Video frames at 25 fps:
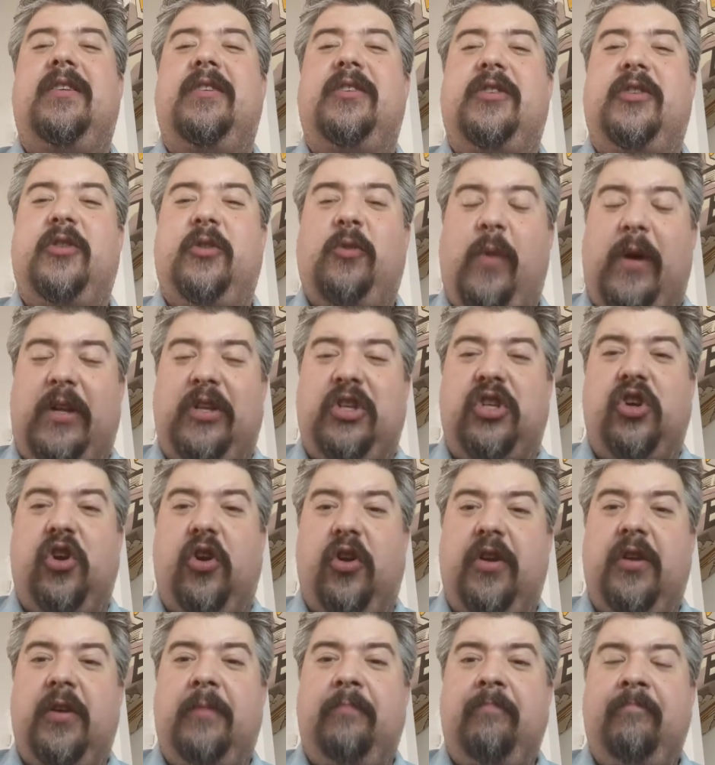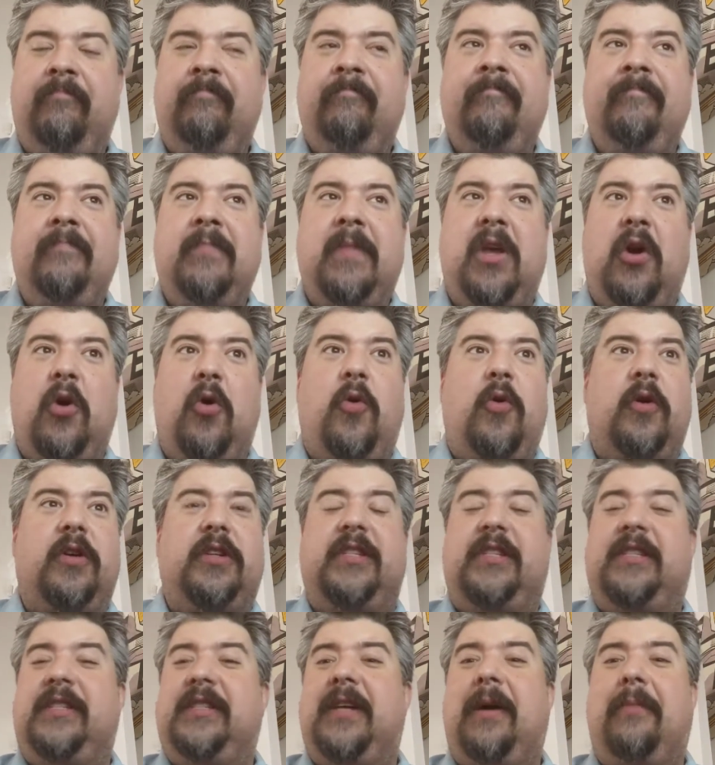sweatshirt or
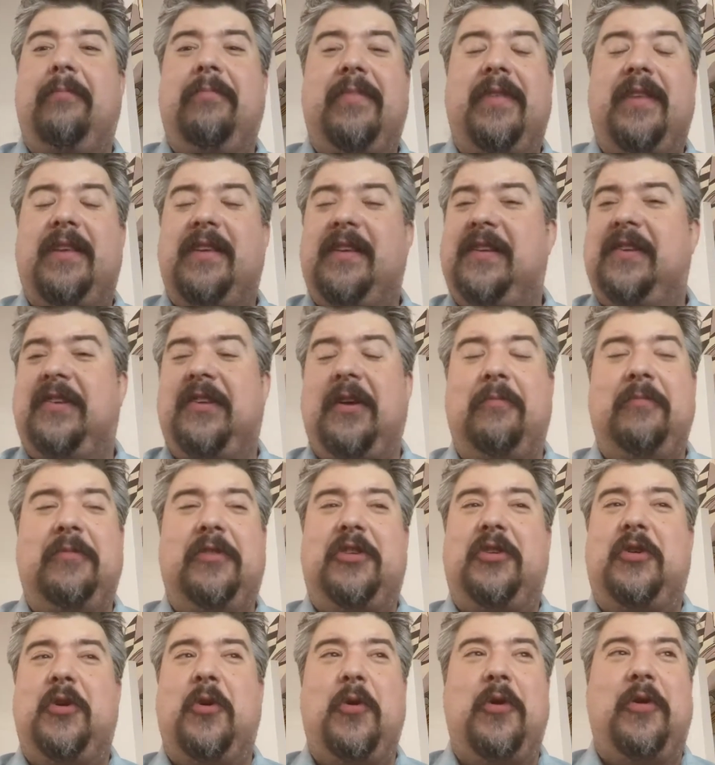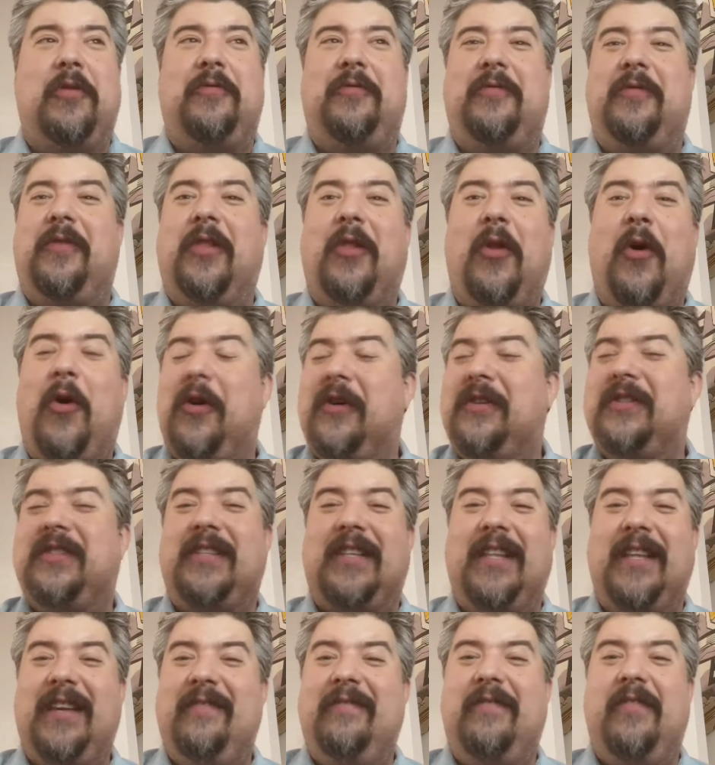some sort of long
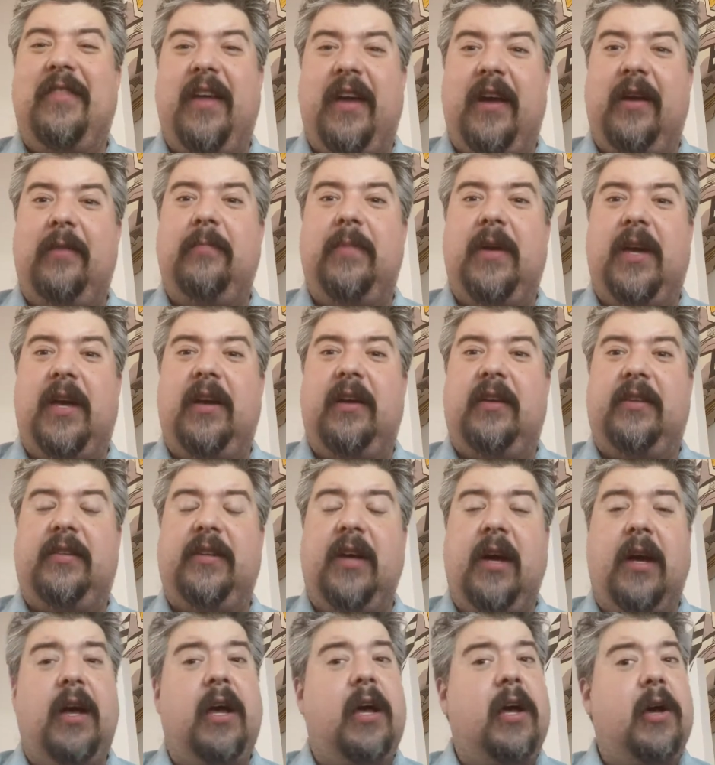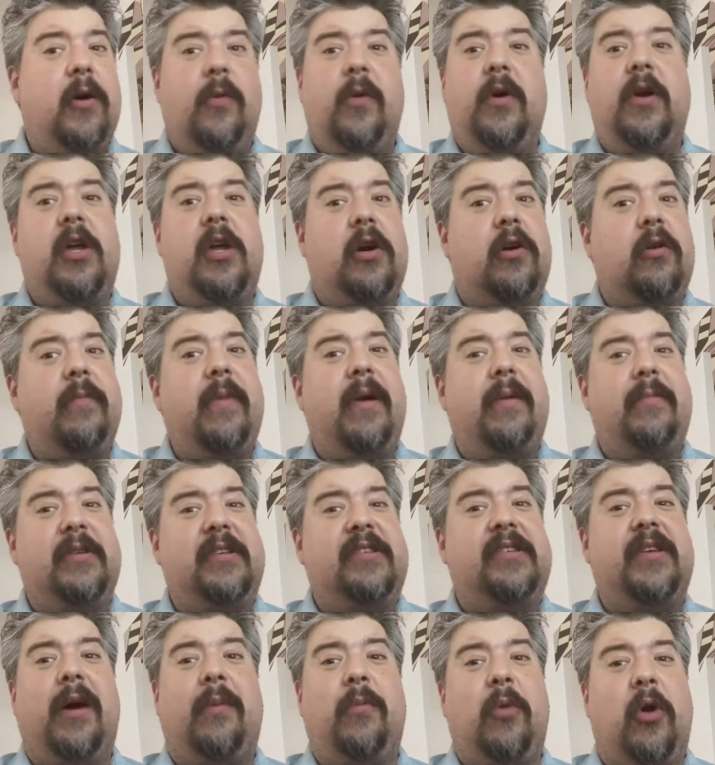sleeve thing because, well, it may
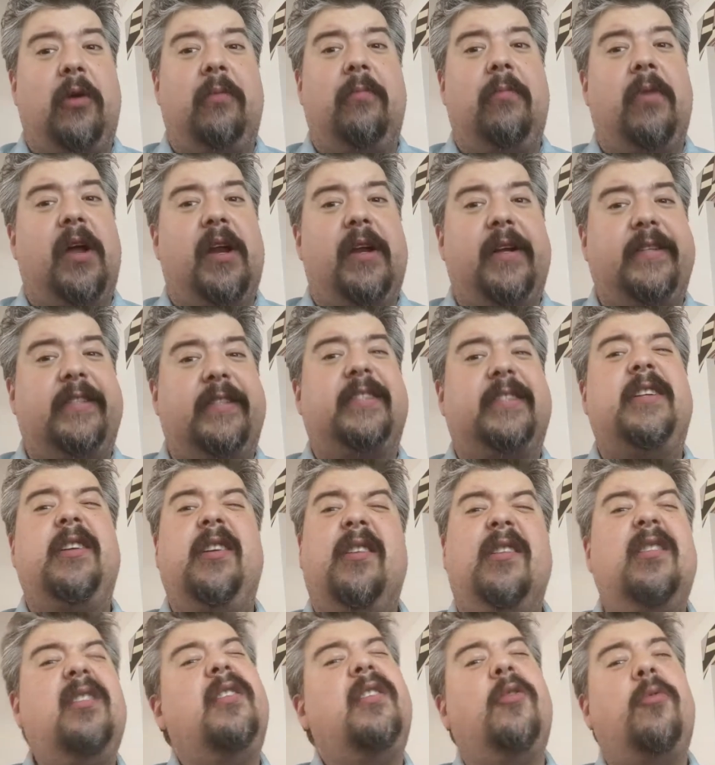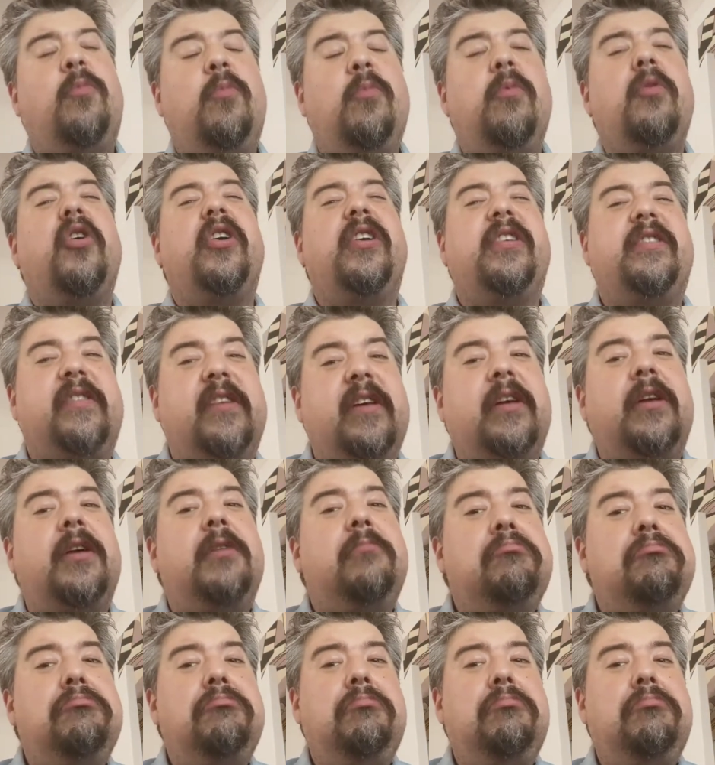be summer, but it's still a little breezy.